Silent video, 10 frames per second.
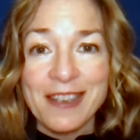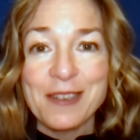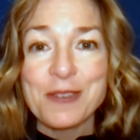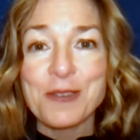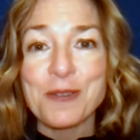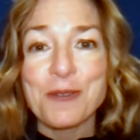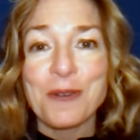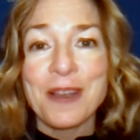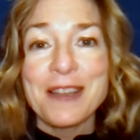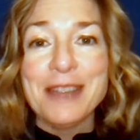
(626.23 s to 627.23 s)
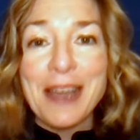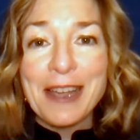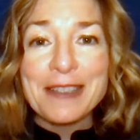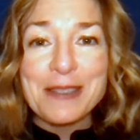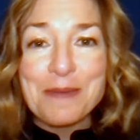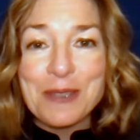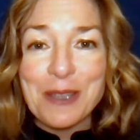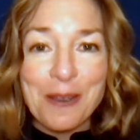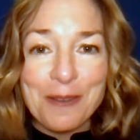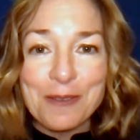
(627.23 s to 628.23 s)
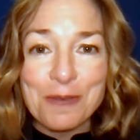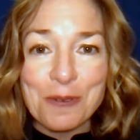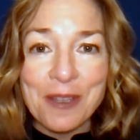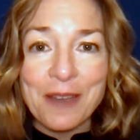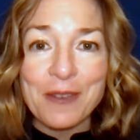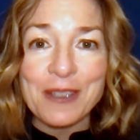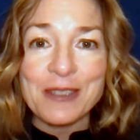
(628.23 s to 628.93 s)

to tax themselves through levies